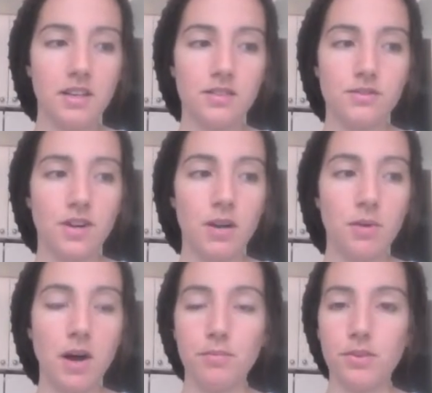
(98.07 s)
It's a very
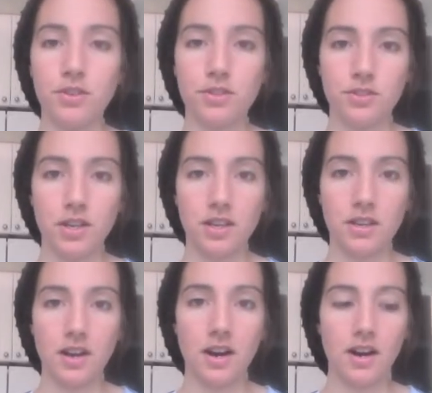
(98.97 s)
popular drink
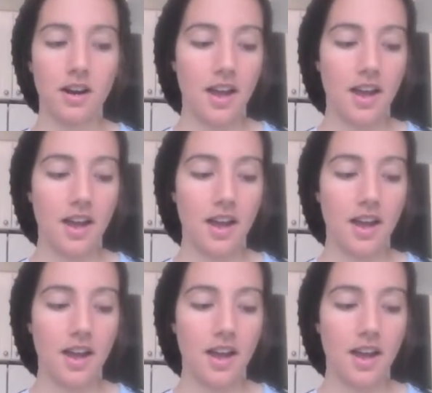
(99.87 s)
there.